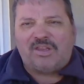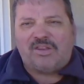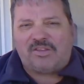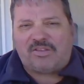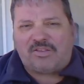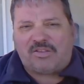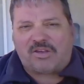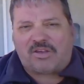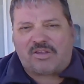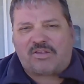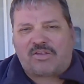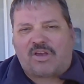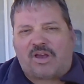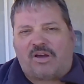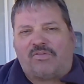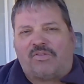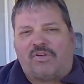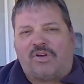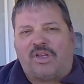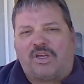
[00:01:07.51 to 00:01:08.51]
This
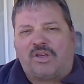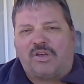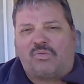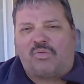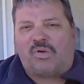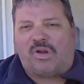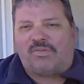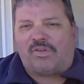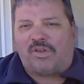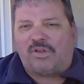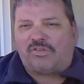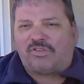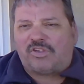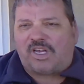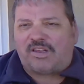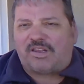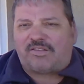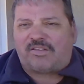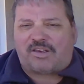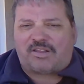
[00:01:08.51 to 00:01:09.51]
discovery could
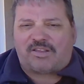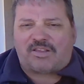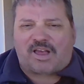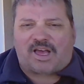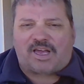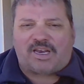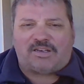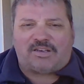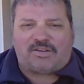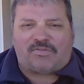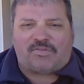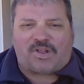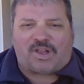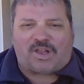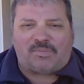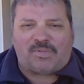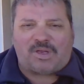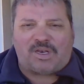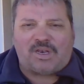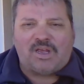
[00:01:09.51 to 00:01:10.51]
revolutionize the design and
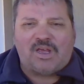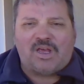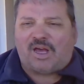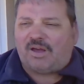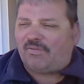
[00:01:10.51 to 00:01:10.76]
development